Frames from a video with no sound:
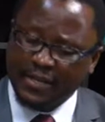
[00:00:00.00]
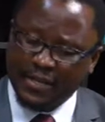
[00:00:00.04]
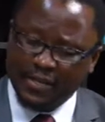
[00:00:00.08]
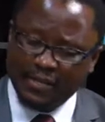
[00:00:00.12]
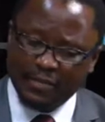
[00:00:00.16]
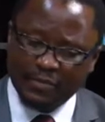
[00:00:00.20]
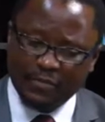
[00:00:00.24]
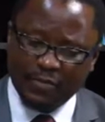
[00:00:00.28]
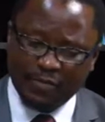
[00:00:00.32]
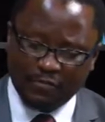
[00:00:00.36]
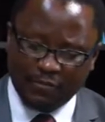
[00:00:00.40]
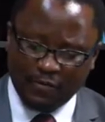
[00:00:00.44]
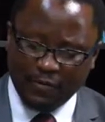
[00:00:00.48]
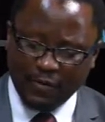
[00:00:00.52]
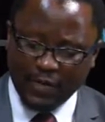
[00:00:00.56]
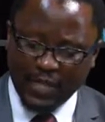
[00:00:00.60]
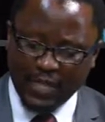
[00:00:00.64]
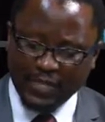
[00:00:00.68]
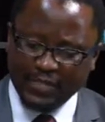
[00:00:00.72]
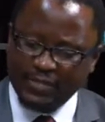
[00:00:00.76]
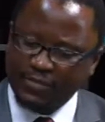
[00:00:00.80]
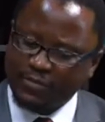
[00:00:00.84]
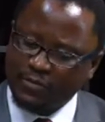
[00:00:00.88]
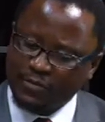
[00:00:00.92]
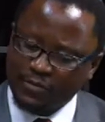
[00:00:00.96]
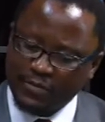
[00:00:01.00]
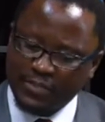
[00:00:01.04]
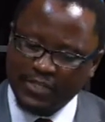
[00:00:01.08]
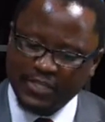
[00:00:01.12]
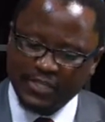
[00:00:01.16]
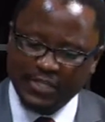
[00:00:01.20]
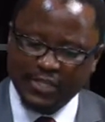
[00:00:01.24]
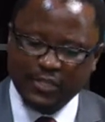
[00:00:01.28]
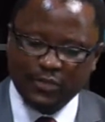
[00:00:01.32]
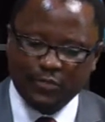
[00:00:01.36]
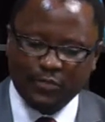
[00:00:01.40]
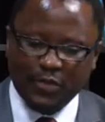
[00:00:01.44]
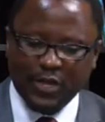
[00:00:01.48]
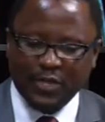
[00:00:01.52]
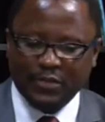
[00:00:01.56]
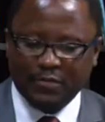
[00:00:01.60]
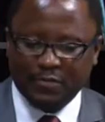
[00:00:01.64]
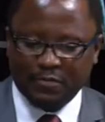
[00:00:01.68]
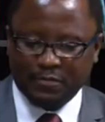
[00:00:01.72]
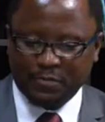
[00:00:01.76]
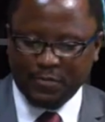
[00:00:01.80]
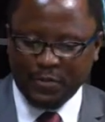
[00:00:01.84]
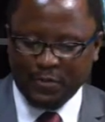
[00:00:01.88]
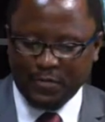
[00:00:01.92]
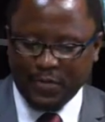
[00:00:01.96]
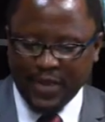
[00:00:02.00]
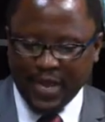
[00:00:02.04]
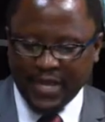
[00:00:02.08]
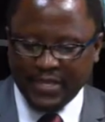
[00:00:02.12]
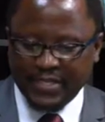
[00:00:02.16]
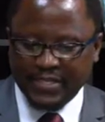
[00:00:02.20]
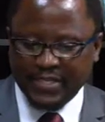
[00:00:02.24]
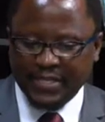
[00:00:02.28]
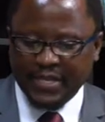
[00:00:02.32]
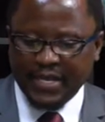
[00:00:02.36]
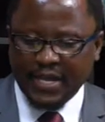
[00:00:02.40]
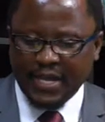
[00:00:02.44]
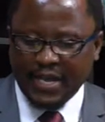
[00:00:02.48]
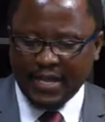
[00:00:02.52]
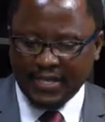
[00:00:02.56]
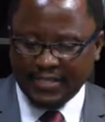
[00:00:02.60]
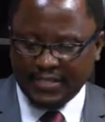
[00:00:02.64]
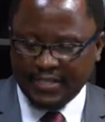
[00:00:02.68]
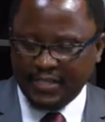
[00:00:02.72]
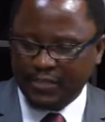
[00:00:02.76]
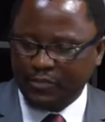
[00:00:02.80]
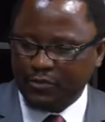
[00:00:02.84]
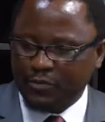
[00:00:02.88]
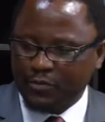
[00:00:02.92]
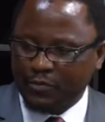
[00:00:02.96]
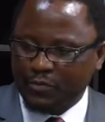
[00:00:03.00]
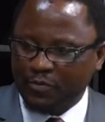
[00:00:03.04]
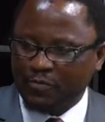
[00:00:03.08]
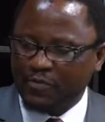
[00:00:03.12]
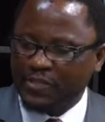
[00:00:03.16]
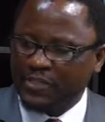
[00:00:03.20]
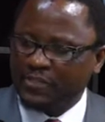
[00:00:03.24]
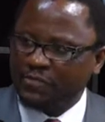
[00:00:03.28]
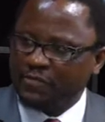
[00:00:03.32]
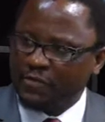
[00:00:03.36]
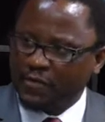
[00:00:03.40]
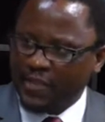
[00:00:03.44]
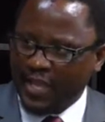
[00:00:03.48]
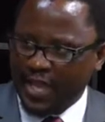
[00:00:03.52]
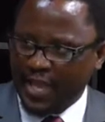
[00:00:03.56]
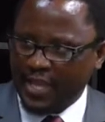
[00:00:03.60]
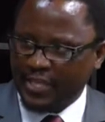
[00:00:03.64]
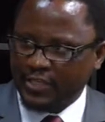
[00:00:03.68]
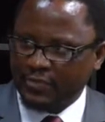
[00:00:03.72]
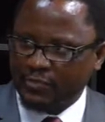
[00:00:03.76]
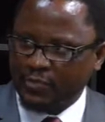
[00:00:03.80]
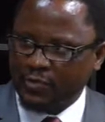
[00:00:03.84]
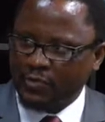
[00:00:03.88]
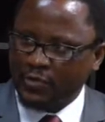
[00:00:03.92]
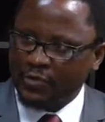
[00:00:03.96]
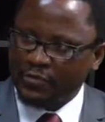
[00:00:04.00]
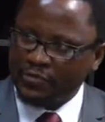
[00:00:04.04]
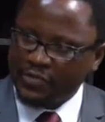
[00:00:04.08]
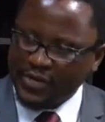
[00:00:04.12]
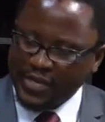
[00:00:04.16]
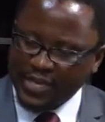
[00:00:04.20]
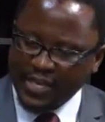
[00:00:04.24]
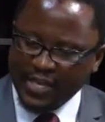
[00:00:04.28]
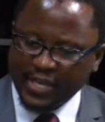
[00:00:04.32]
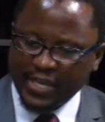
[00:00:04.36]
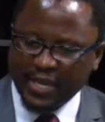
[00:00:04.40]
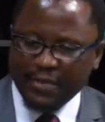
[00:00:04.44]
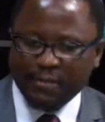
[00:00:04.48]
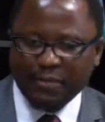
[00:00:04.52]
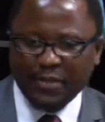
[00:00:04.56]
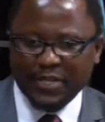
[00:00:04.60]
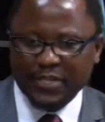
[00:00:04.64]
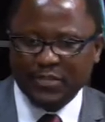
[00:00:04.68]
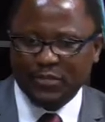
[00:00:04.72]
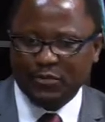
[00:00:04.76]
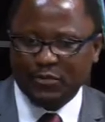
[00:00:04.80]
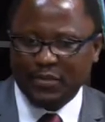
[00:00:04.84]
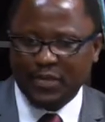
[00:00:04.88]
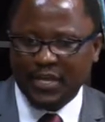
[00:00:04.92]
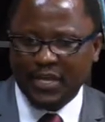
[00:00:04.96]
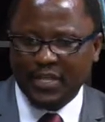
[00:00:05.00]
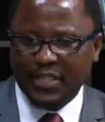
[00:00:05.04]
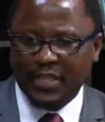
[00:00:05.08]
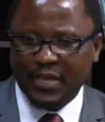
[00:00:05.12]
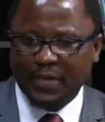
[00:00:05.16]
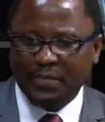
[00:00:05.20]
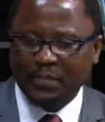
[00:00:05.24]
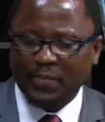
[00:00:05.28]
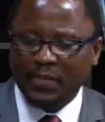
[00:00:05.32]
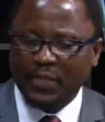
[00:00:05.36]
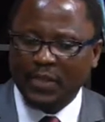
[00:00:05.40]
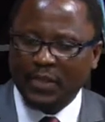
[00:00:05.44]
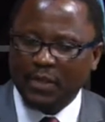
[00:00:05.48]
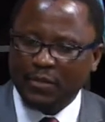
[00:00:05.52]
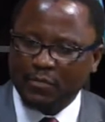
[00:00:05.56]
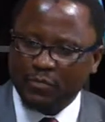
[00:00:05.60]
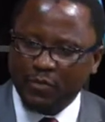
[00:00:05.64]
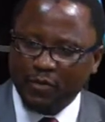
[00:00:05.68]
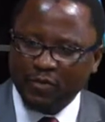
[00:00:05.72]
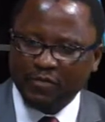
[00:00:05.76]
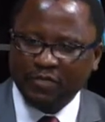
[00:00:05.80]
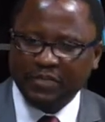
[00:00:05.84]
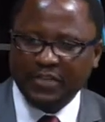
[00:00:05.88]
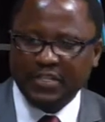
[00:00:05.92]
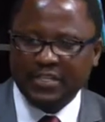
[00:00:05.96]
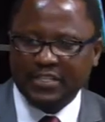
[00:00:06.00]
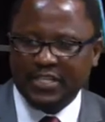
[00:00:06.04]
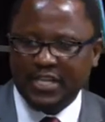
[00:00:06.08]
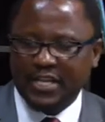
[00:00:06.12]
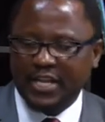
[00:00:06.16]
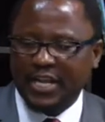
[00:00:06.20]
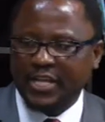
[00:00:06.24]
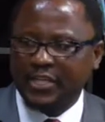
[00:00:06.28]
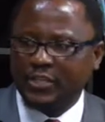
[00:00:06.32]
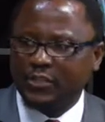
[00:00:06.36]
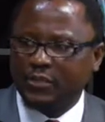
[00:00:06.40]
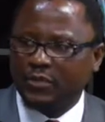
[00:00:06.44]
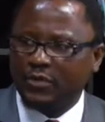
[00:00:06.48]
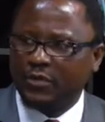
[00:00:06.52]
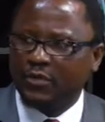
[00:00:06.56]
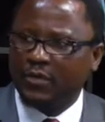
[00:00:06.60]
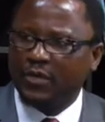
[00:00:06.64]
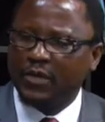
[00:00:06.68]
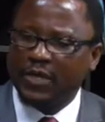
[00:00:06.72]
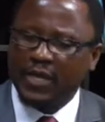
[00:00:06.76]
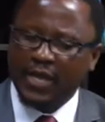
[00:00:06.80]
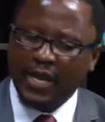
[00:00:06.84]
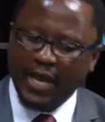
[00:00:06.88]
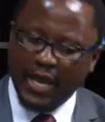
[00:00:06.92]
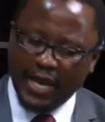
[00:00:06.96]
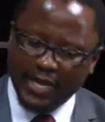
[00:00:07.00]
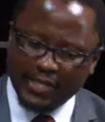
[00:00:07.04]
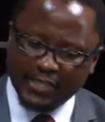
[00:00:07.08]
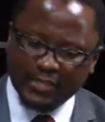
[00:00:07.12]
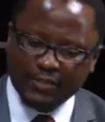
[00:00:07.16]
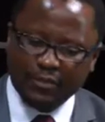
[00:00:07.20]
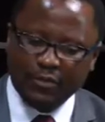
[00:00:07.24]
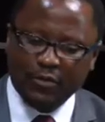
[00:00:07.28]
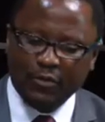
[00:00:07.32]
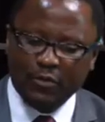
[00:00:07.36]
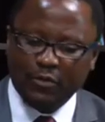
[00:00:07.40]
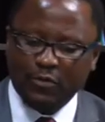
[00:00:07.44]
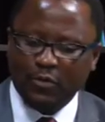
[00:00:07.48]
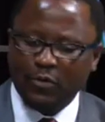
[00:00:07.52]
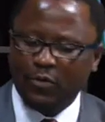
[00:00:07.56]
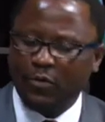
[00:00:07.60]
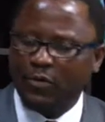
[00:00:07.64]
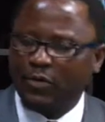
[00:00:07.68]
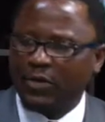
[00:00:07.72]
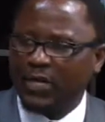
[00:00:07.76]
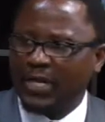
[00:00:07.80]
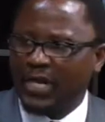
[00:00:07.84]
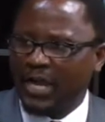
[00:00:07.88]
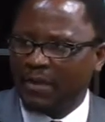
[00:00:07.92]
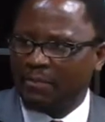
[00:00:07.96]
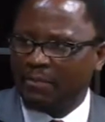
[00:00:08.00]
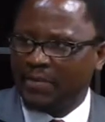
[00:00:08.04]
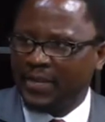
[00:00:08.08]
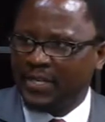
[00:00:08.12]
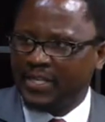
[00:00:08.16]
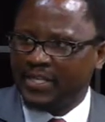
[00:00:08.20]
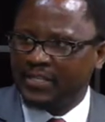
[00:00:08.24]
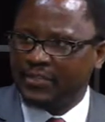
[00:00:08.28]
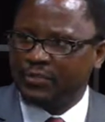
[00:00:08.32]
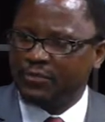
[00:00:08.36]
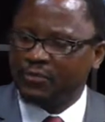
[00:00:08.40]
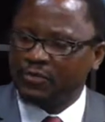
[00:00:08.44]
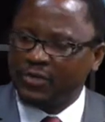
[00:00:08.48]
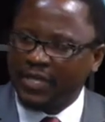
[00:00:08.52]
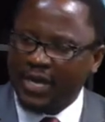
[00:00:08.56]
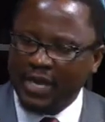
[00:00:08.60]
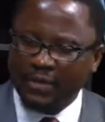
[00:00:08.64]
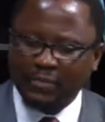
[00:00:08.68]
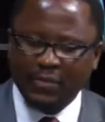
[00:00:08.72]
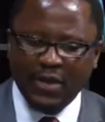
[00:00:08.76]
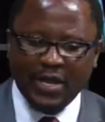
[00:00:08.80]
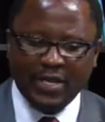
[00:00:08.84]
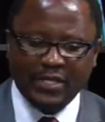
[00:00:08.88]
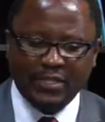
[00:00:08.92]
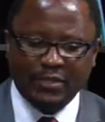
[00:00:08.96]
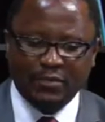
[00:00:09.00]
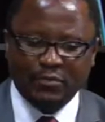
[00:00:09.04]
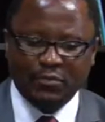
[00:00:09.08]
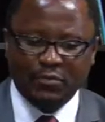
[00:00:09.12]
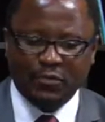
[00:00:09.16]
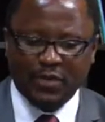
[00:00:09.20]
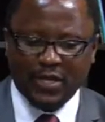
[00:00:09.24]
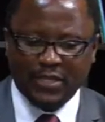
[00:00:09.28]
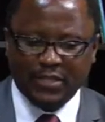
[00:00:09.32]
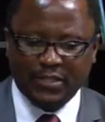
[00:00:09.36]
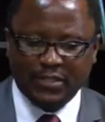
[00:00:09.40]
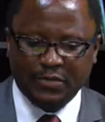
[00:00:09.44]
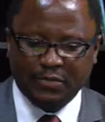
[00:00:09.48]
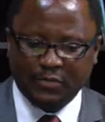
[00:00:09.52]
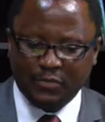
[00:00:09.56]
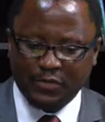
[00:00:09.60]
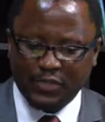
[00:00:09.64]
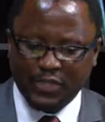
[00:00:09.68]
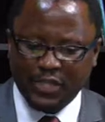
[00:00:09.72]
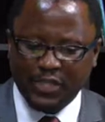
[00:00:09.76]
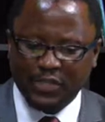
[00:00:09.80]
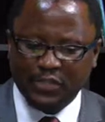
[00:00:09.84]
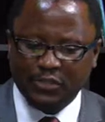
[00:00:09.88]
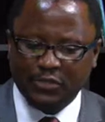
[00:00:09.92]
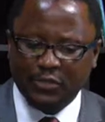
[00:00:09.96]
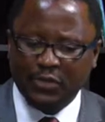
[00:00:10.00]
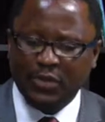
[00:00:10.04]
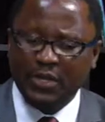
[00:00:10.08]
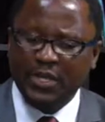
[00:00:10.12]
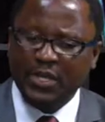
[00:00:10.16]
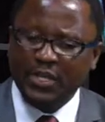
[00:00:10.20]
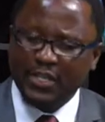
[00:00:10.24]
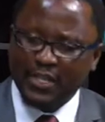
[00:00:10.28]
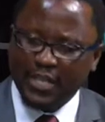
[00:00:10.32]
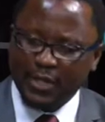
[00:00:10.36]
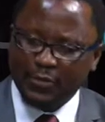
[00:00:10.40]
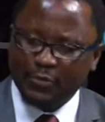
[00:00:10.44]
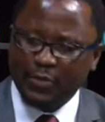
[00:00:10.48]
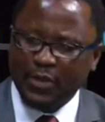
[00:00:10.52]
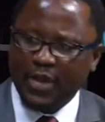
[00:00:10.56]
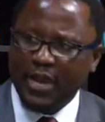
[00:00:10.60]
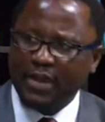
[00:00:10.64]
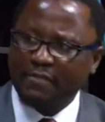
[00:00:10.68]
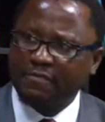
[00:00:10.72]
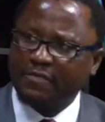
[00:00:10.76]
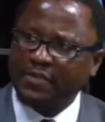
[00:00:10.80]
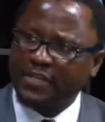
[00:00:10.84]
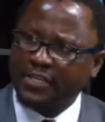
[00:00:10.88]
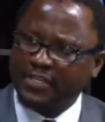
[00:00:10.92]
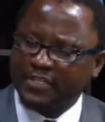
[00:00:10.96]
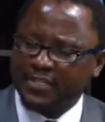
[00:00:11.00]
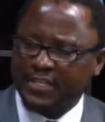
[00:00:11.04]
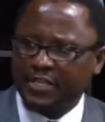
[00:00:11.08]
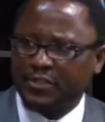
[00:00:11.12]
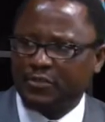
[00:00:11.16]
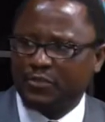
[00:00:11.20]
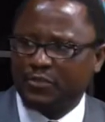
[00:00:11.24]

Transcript: before that. So this is what we've prepared as Central Province for the expo. We're bringing companies together, both international and local companies, to come and look at the potential that we have in Central